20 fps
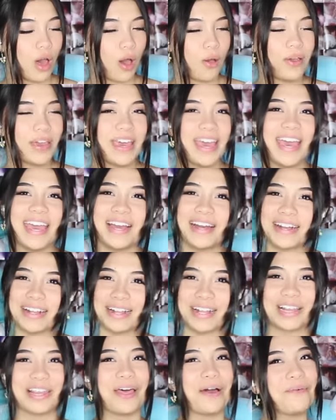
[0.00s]
Okay,
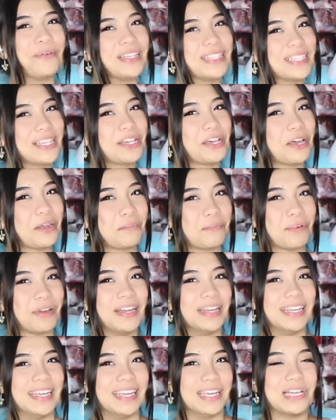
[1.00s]
Chloe's a good
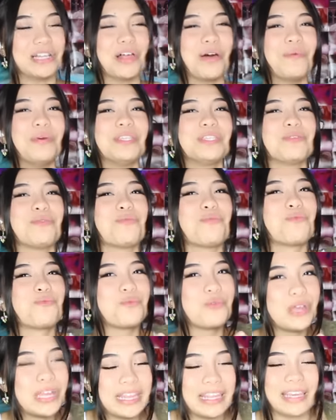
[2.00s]
Britney. Chloe's a
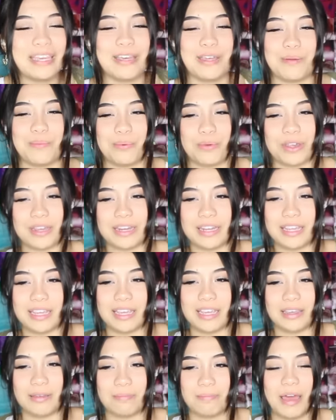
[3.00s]
really good
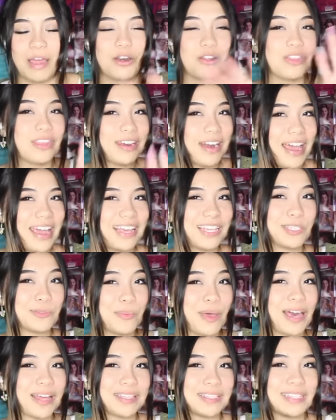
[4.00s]
Britney. Better than I
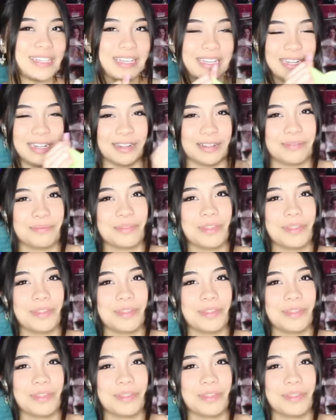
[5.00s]
expected.